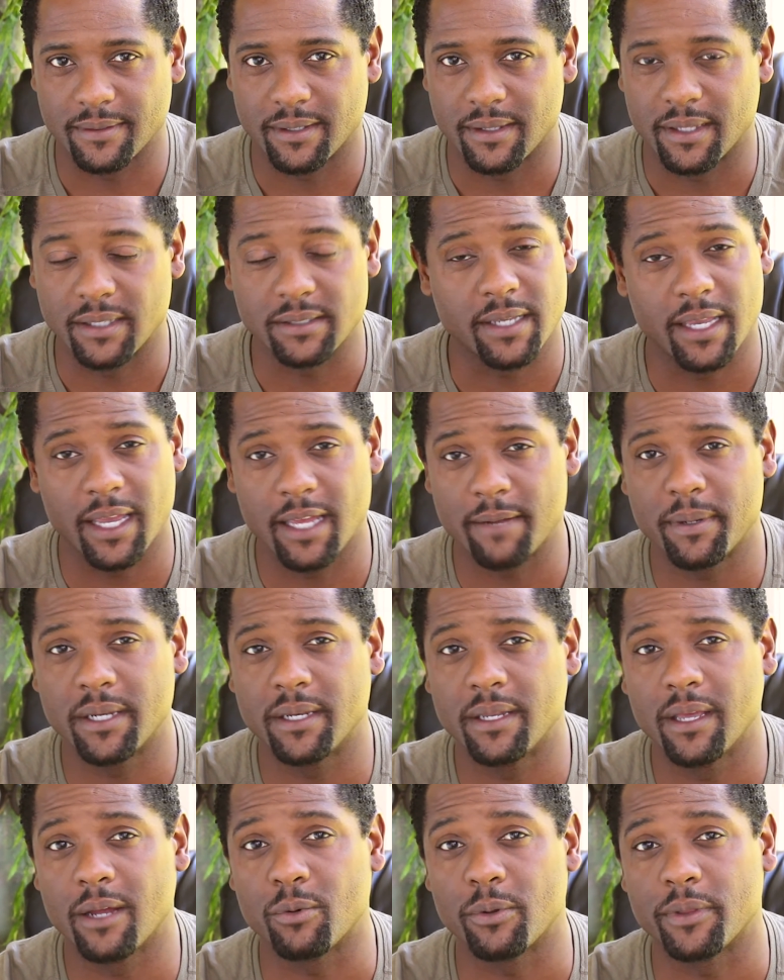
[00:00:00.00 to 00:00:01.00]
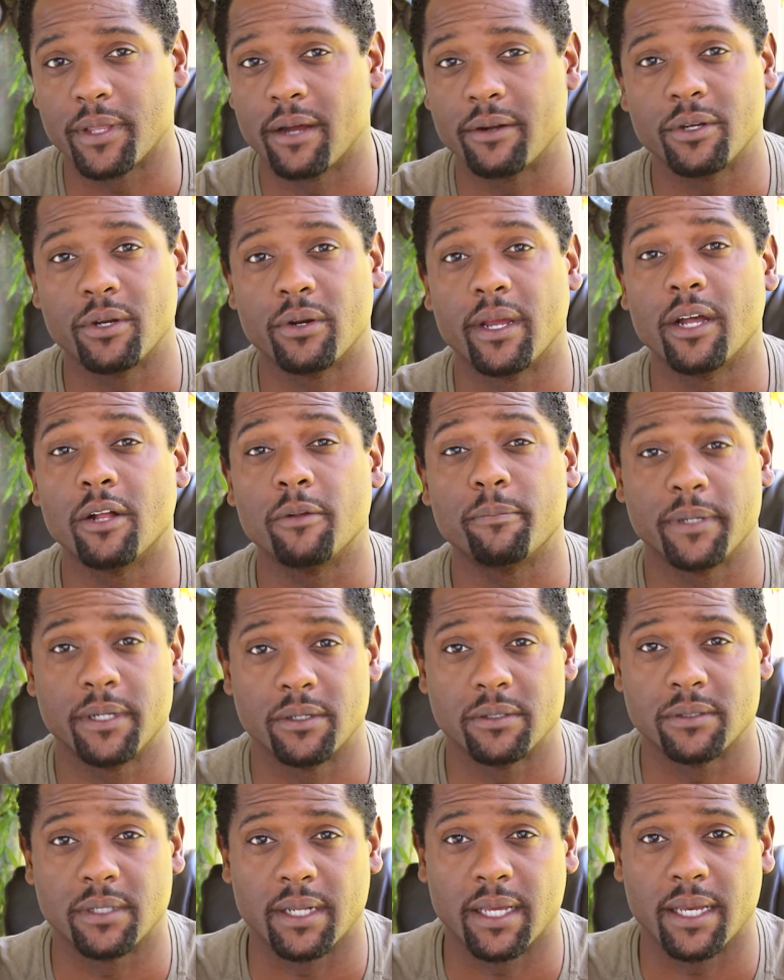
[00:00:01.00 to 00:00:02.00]
this can't be done without your help
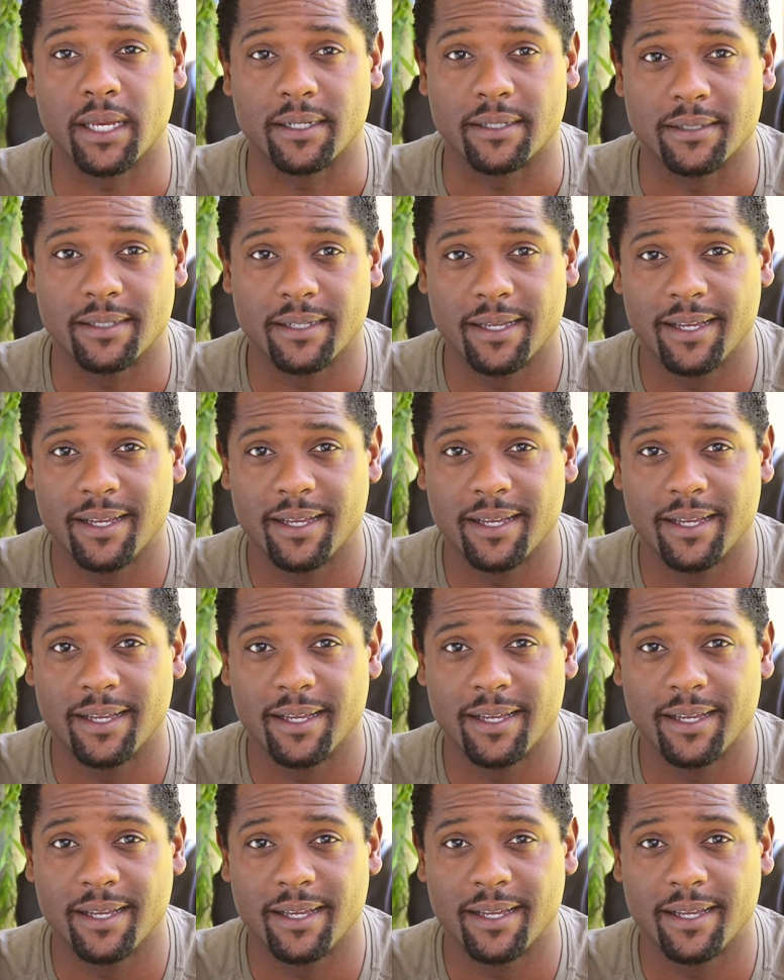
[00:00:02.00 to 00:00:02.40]
here tonight.